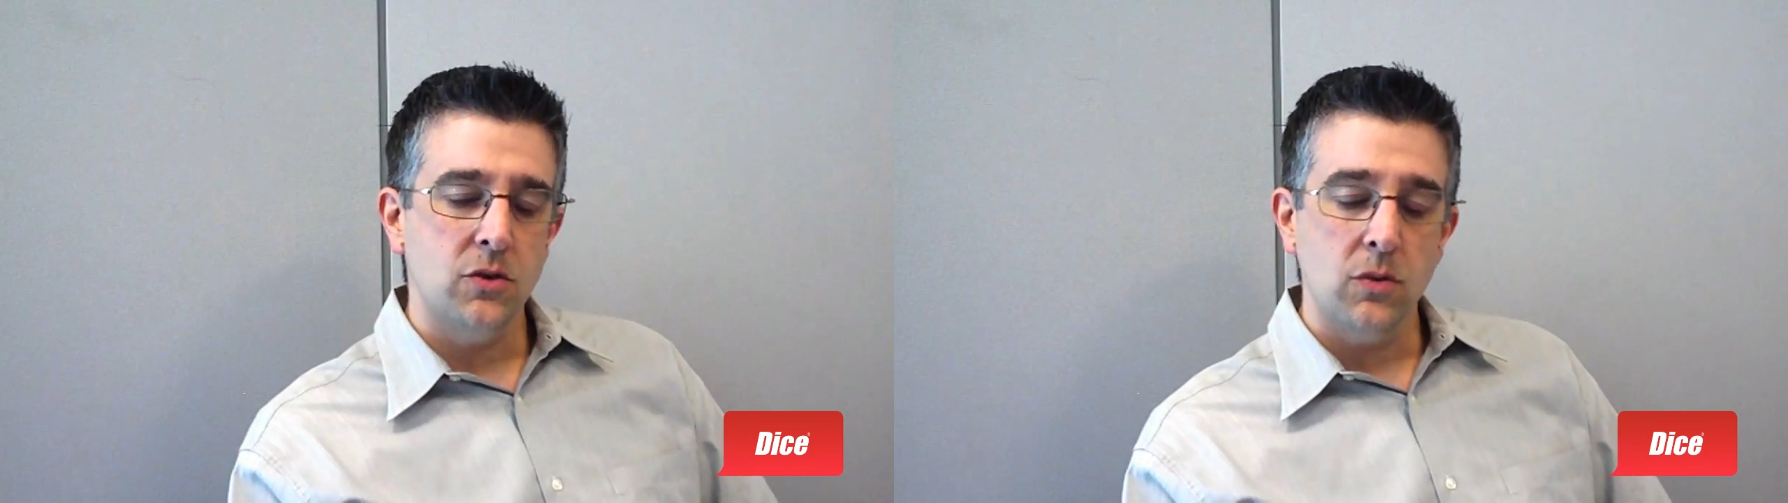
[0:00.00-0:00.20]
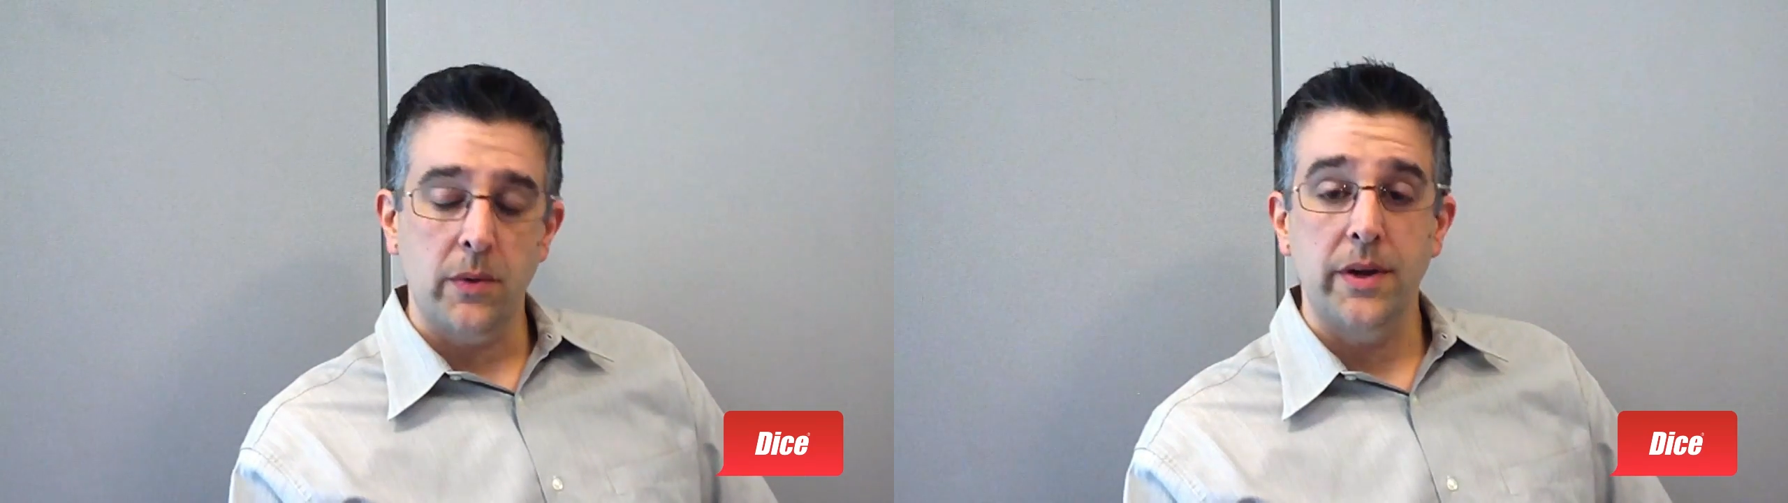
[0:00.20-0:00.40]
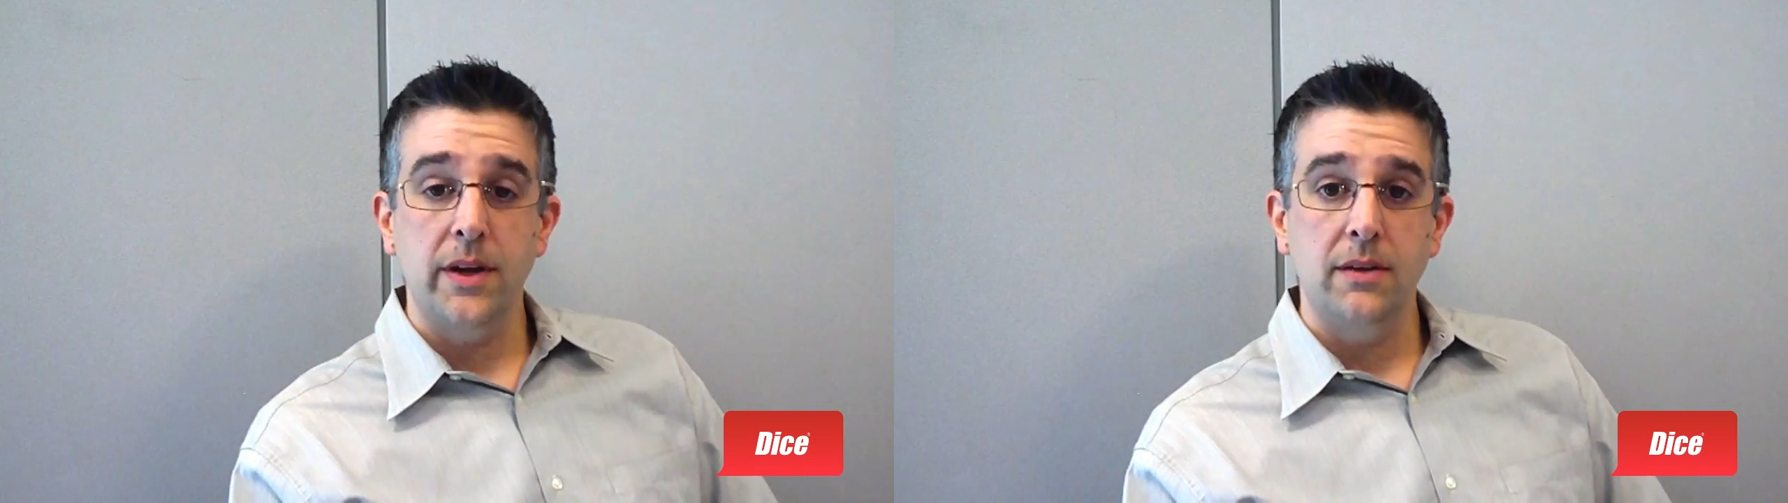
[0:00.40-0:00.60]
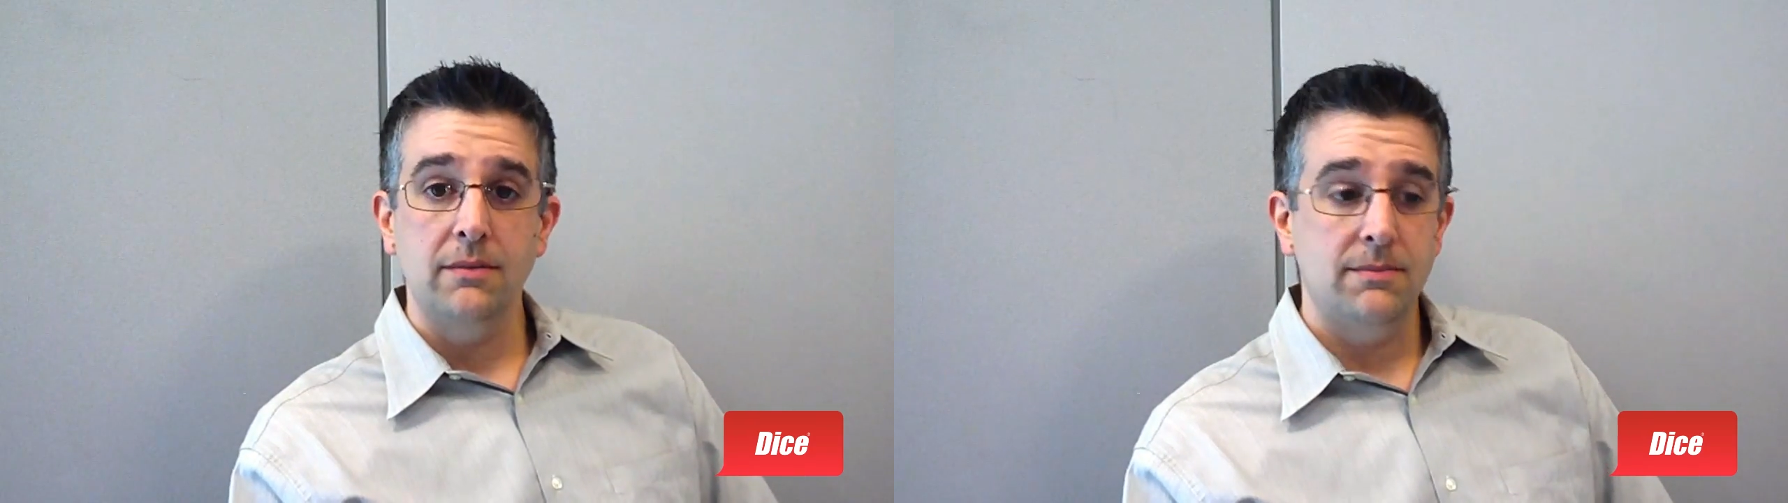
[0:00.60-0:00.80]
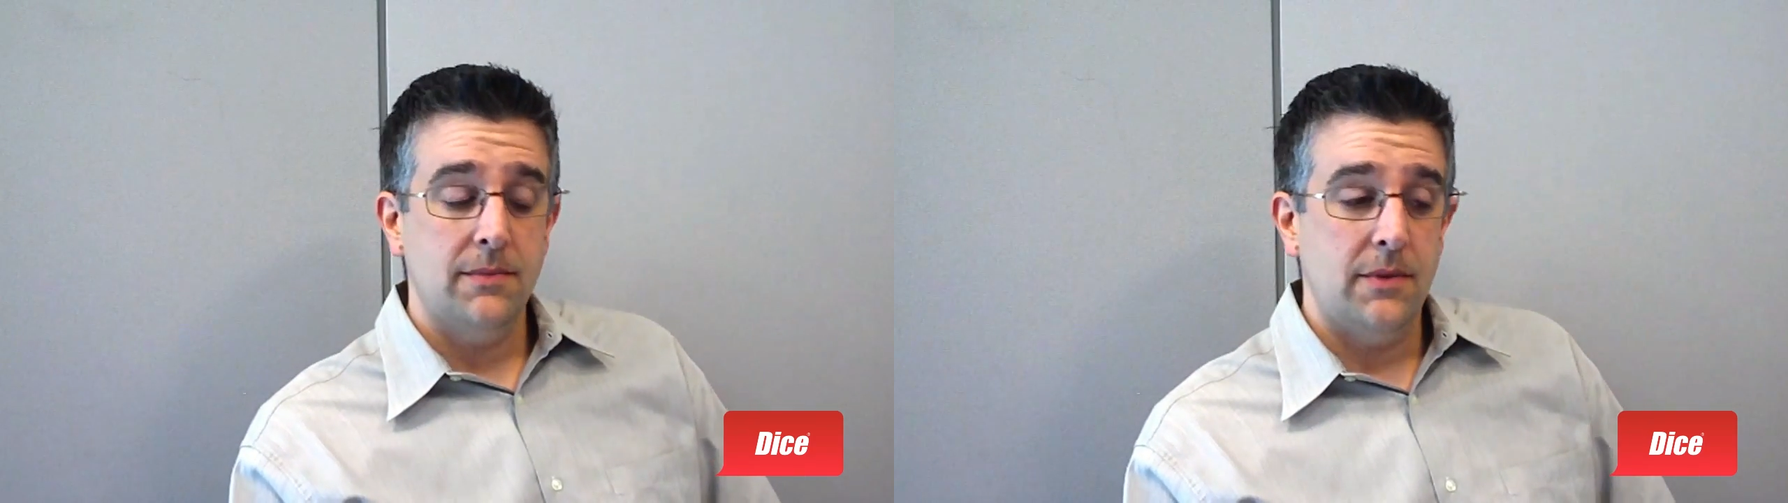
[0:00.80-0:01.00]
growing
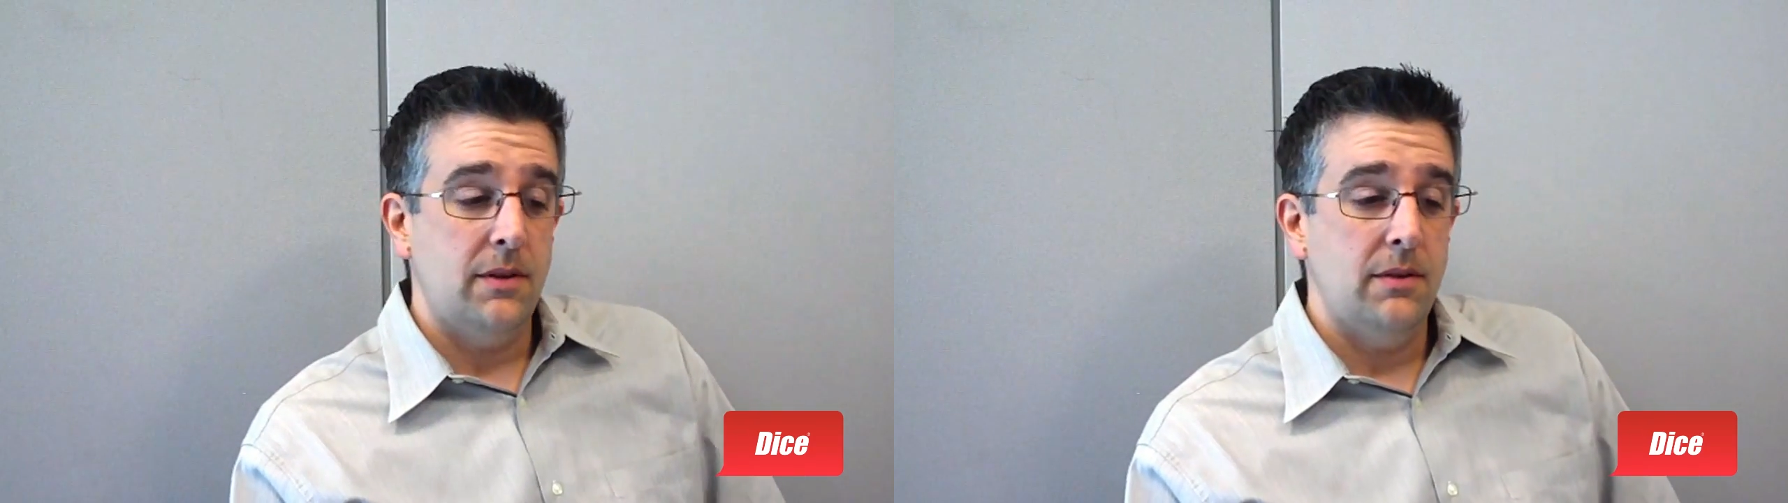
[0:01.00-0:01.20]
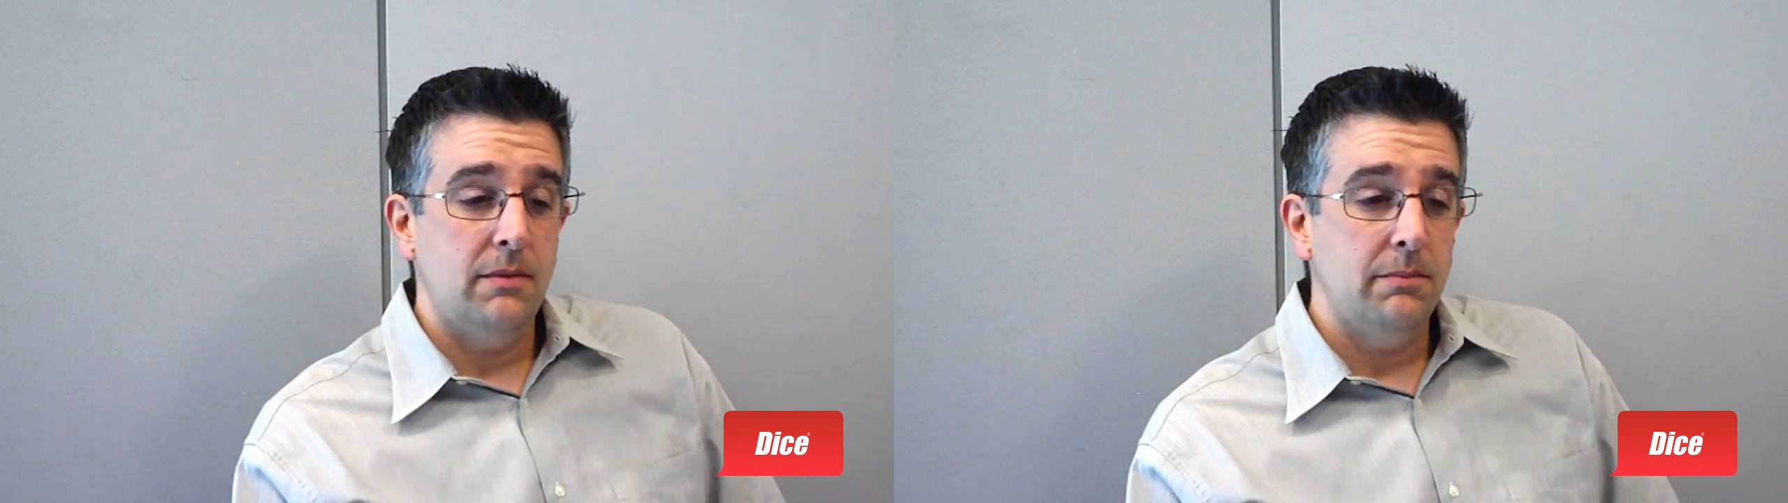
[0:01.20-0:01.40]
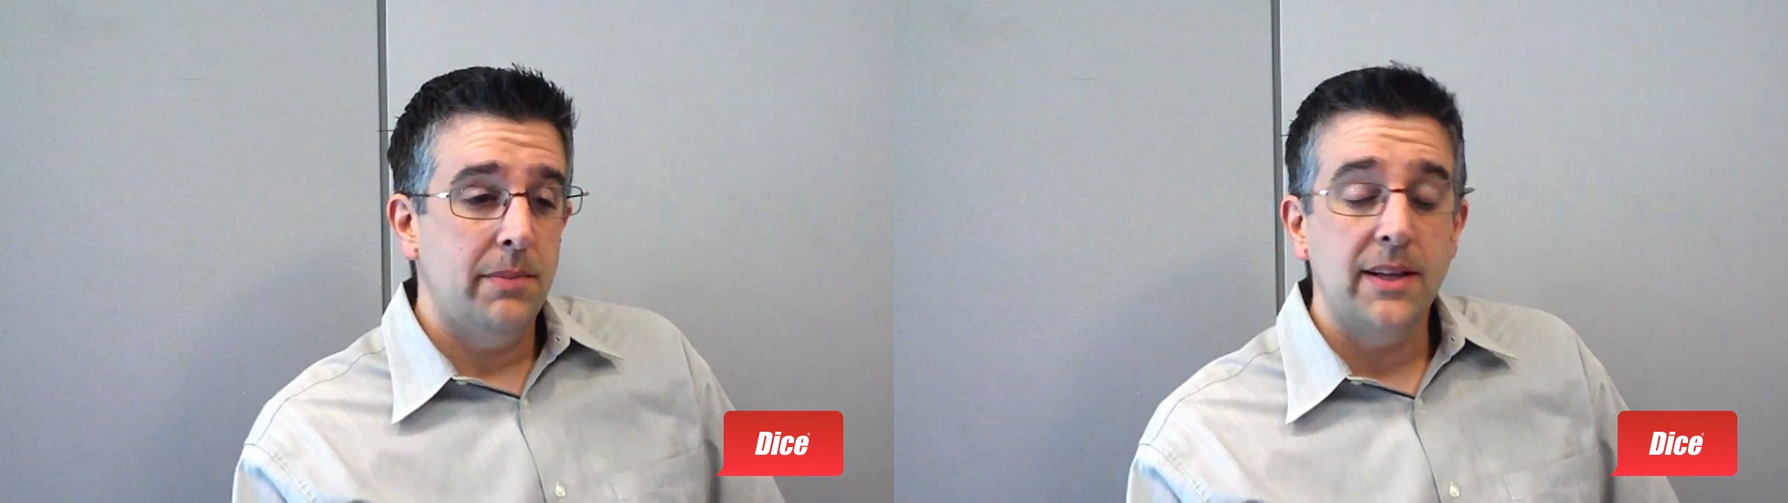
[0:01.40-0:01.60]
uh,